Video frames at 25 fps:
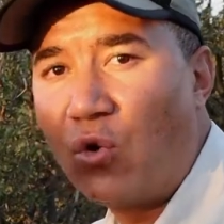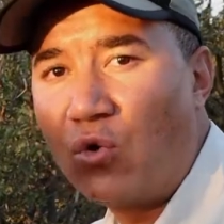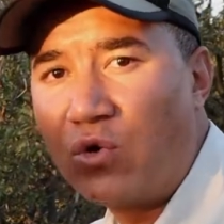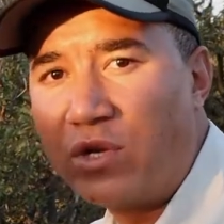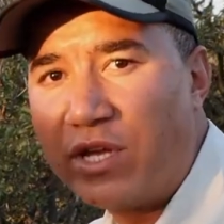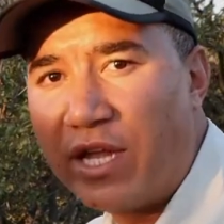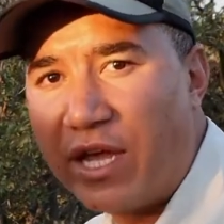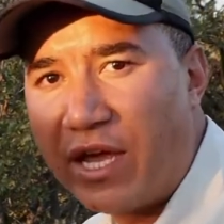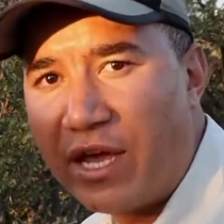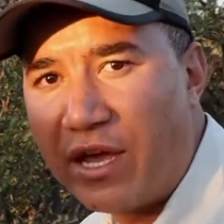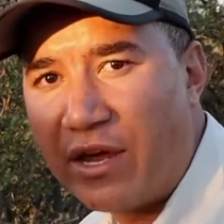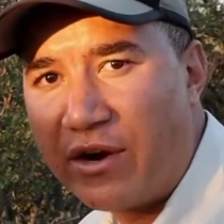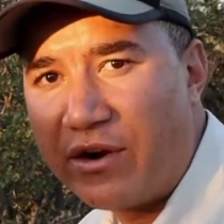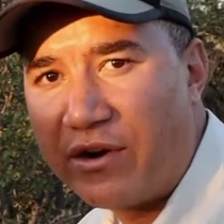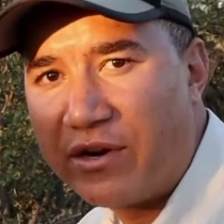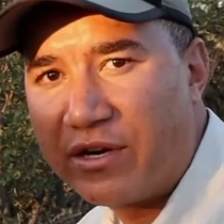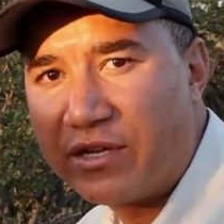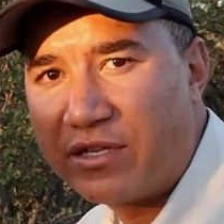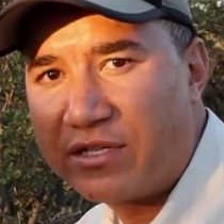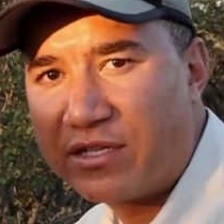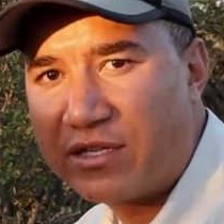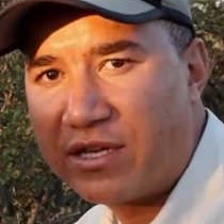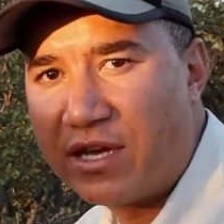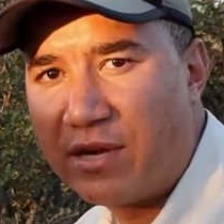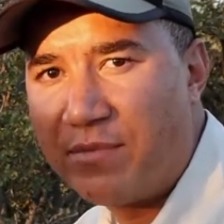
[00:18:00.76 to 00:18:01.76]
cold
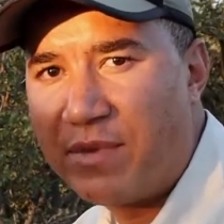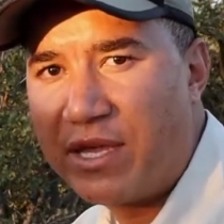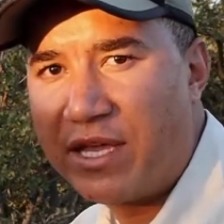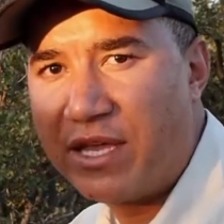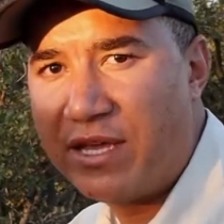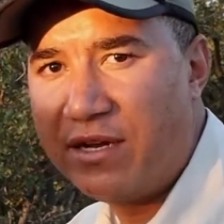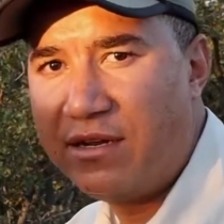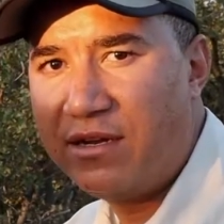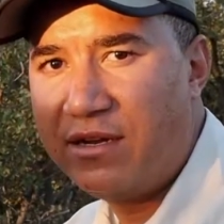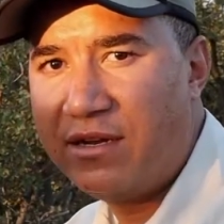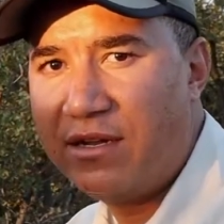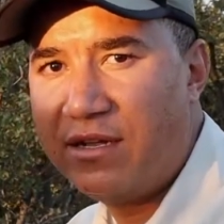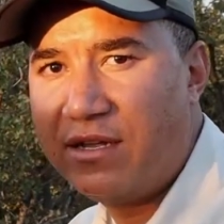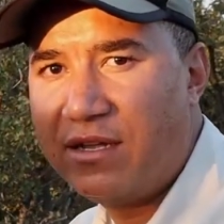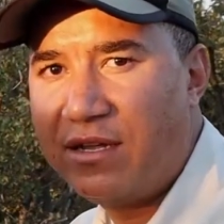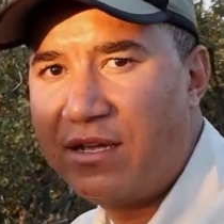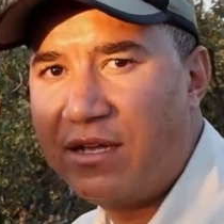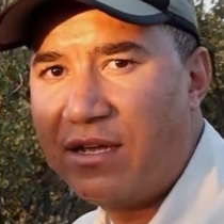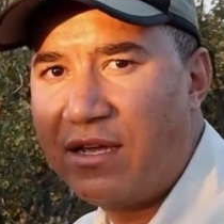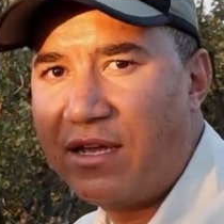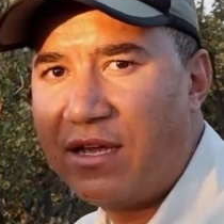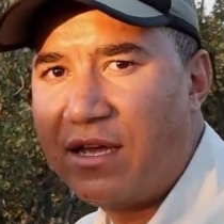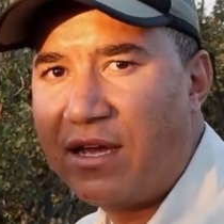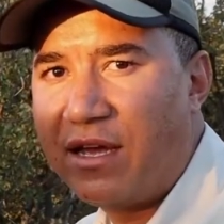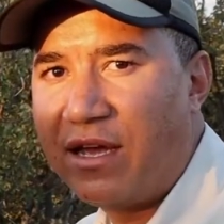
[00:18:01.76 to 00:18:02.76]
air is coming in,
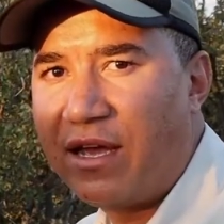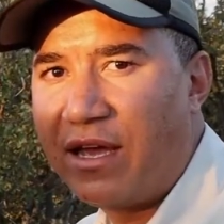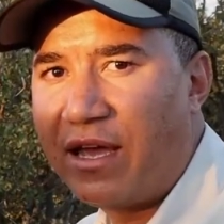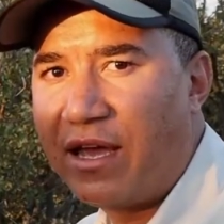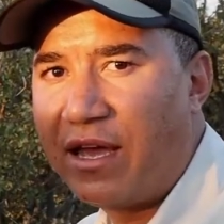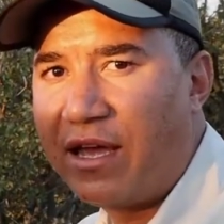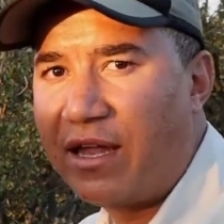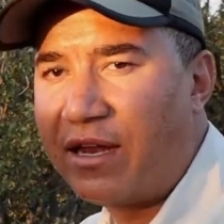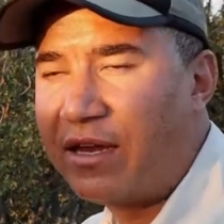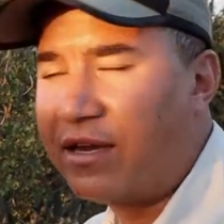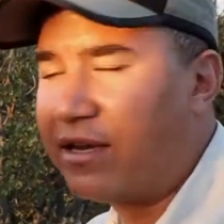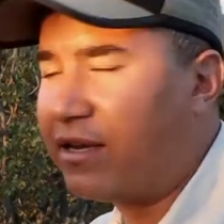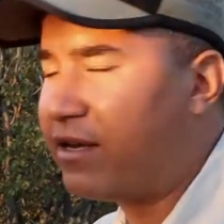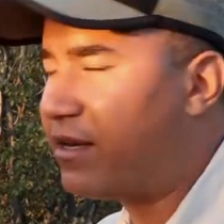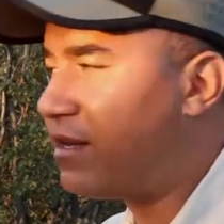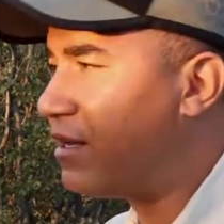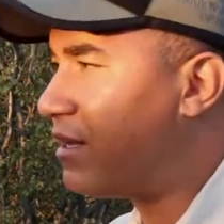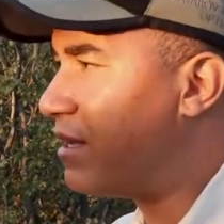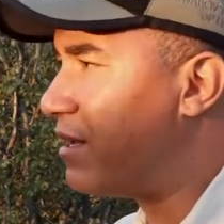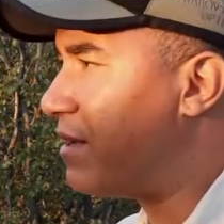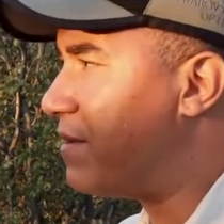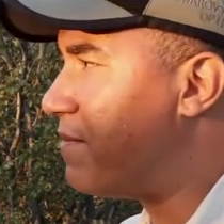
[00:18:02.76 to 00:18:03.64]
and